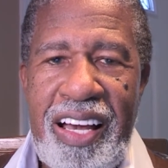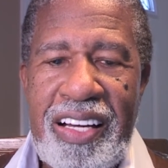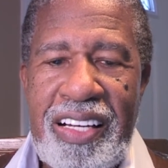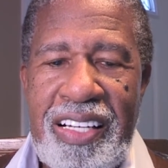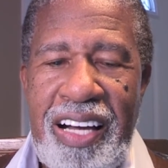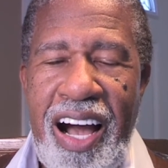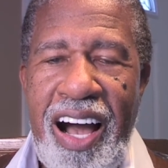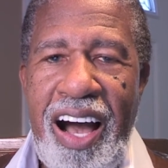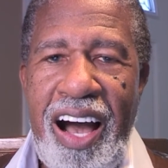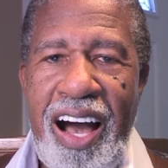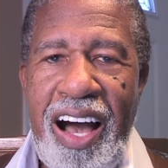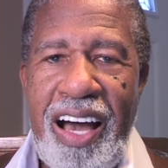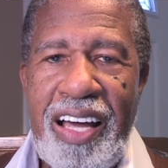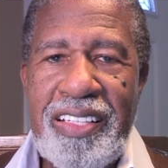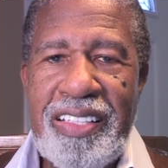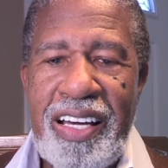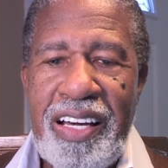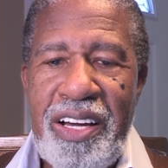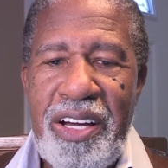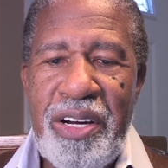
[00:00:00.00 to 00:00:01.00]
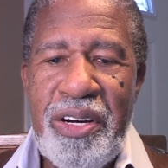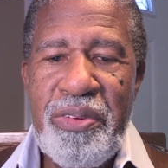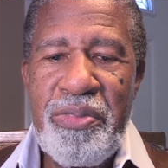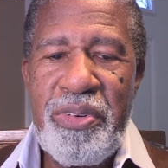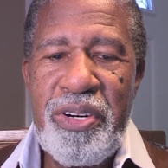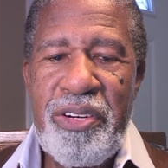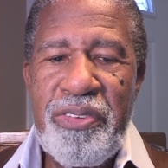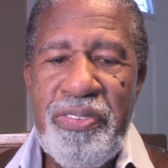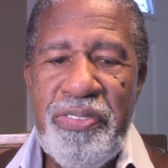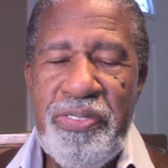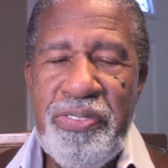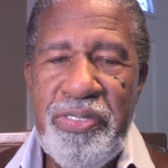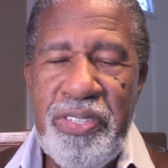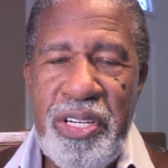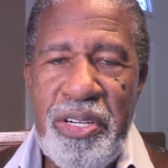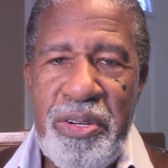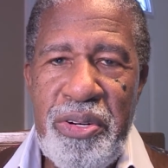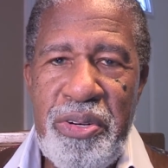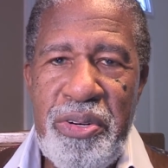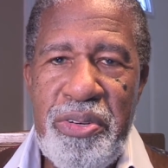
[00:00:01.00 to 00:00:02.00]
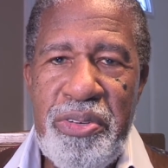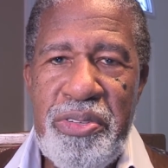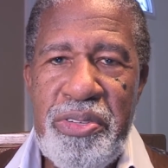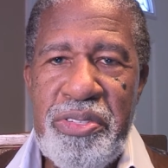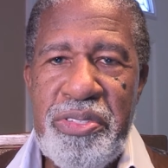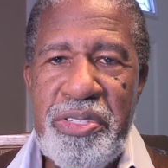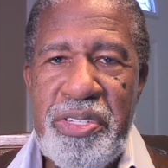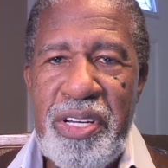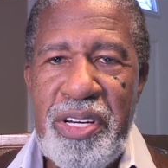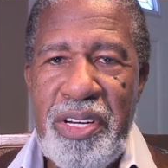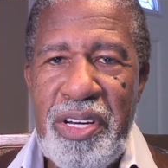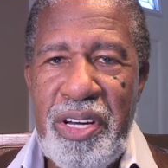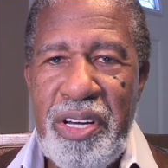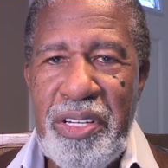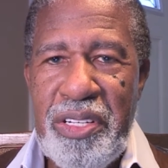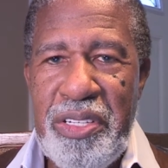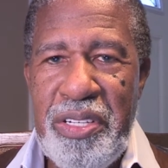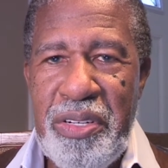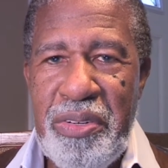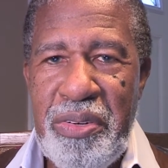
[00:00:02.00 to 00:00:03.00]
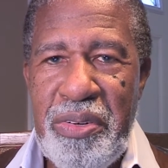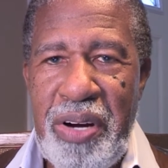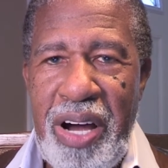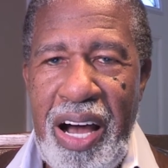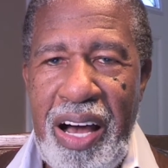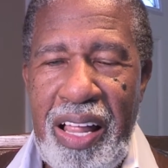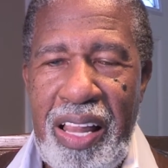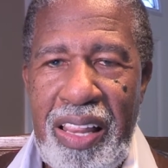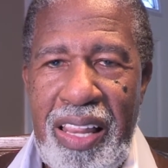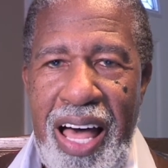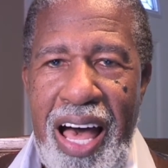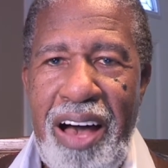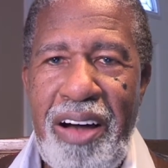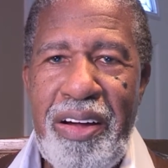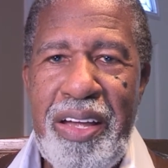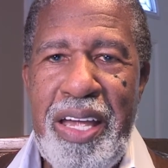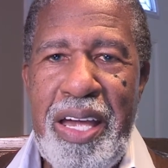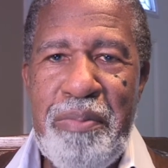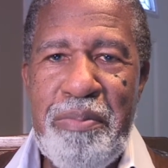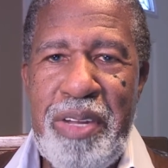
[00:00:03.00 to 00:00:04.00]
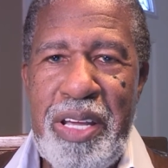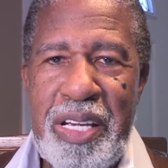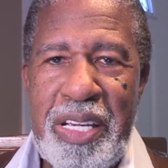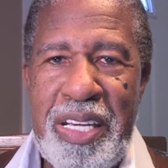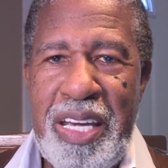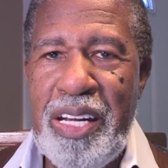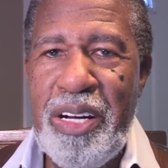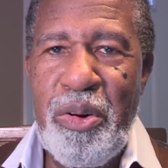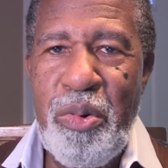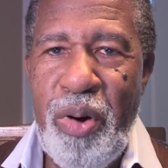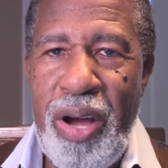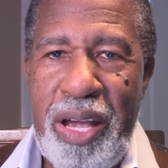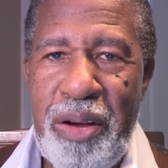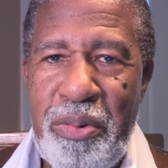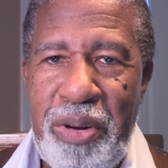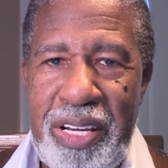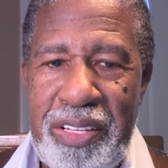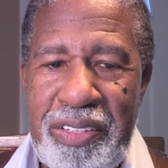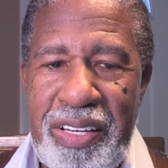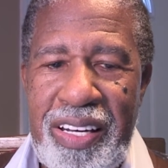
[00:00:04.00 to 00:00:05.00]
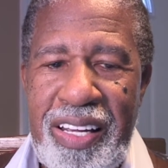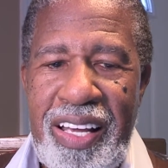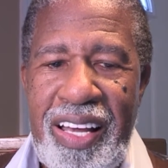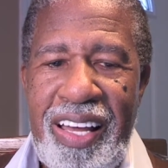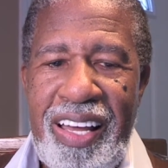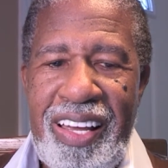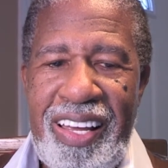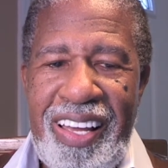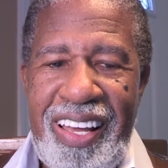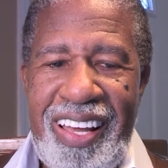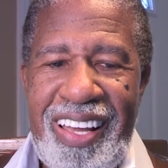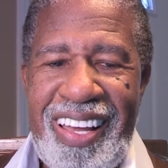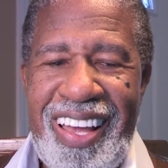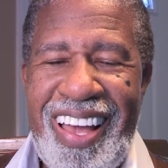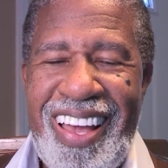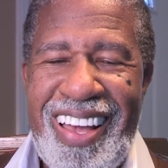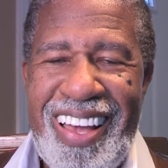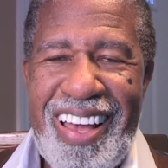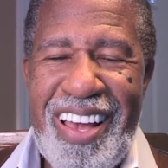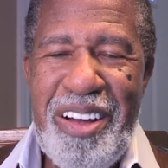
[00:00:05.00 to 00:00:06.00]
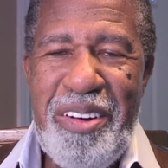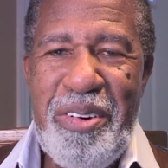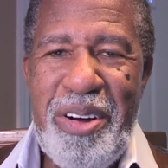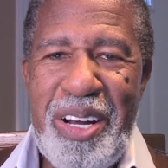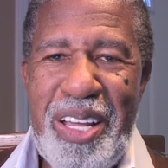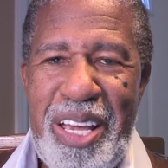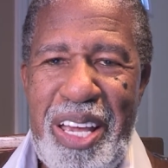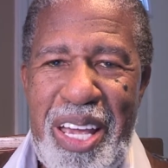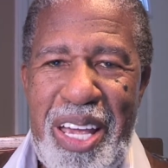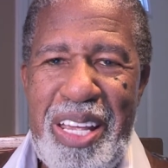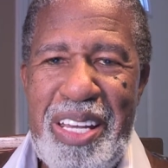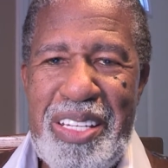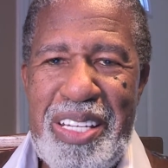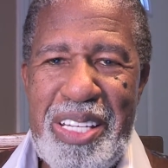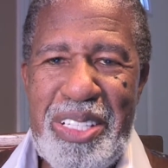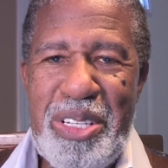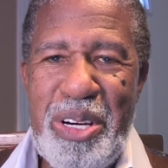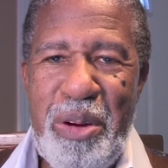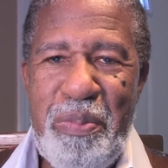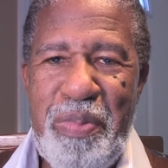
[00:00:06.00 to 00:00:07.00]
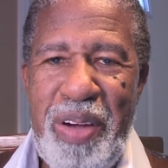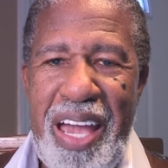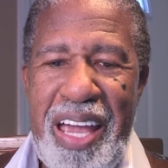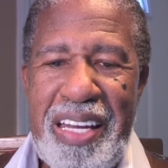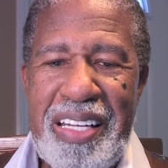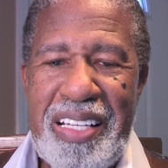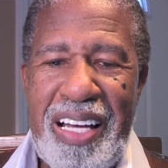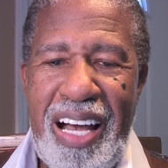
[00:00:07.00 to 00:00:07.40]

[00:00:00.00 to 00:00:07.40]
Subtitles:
God refused to allow him to get away with it. When he disobeyed